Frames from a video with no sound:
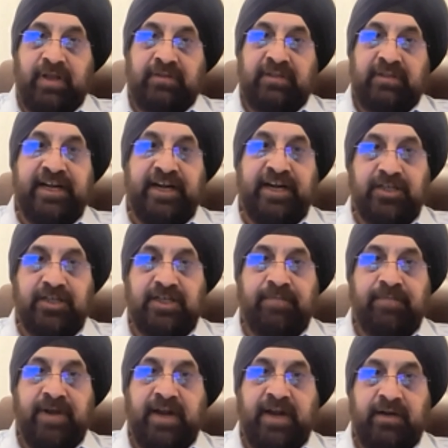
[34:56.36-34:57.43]

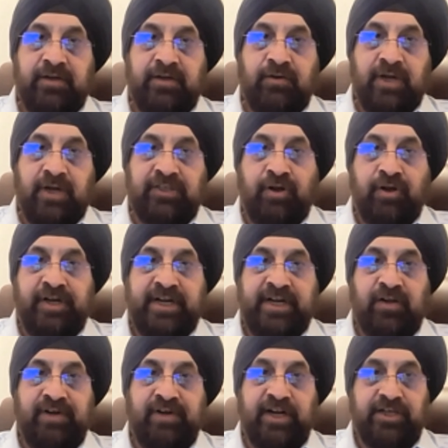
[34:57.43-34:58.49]
Leadership and your authority
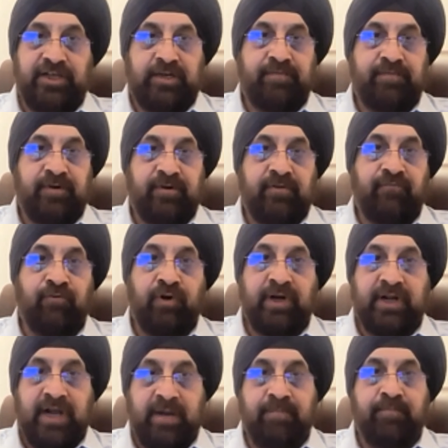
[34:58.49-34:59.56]
of leadership will
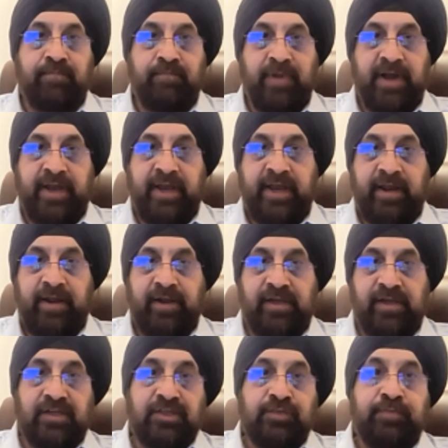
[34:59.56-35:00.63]
come by
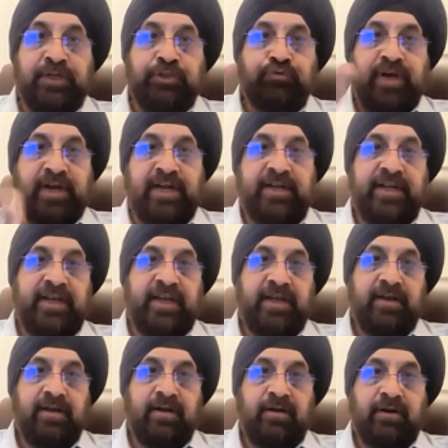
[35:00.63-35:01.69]
spirituality,
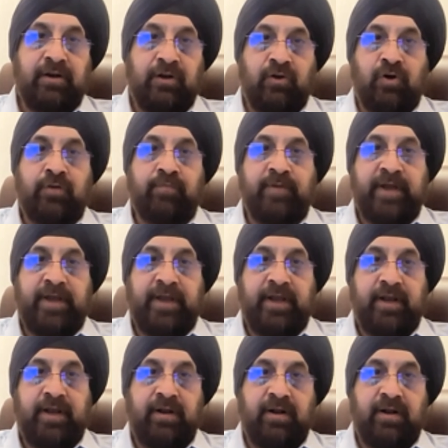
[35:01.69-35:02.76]
not by
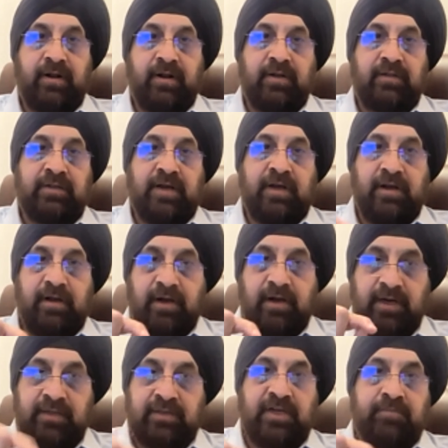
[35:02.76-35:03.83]
the
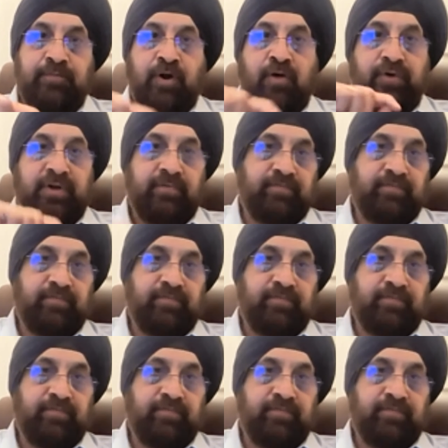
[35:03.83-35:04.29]
earthen power,